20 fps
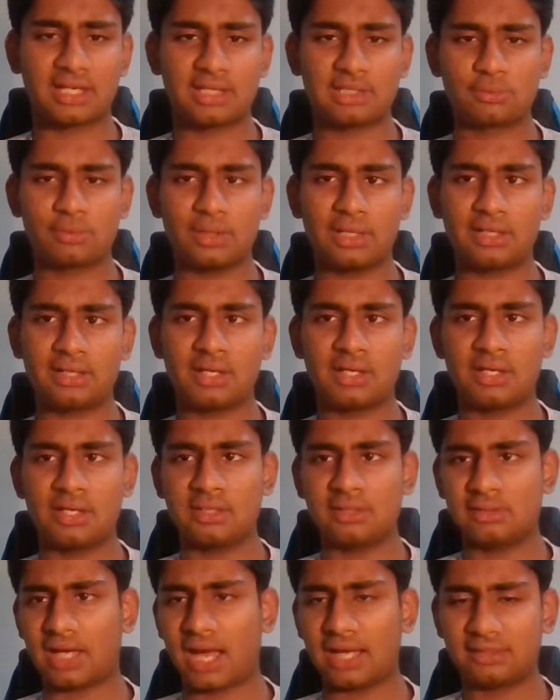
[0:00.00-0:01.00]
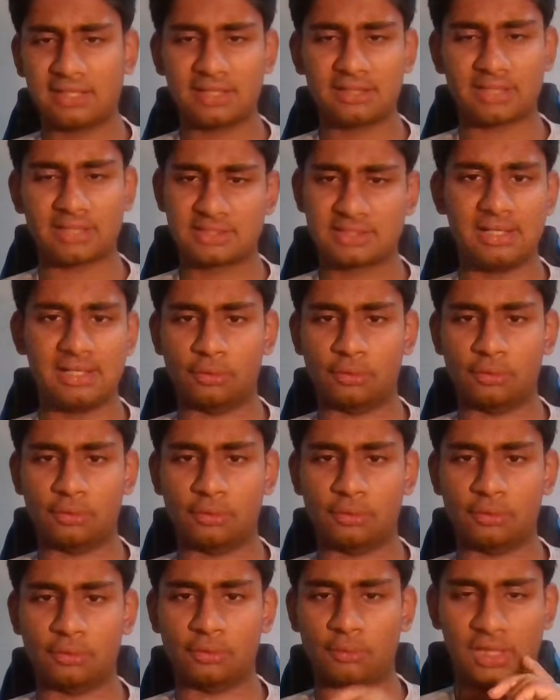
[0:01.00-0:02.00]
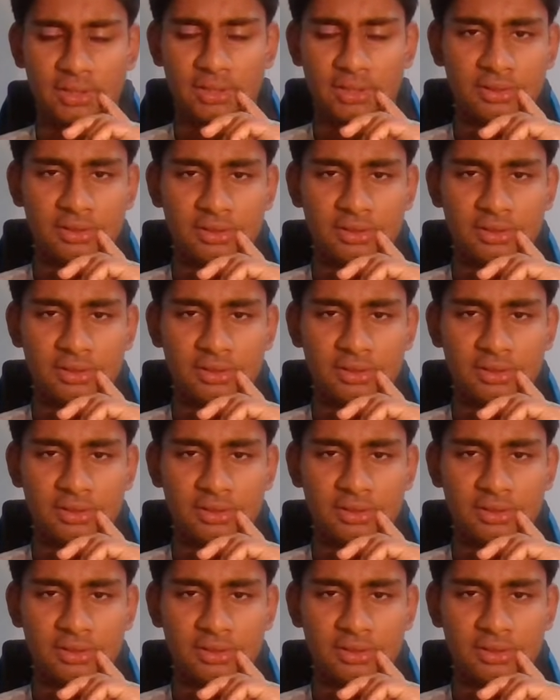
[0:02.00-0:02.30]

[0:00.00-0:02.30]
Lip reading: is weak, I think that's still equal.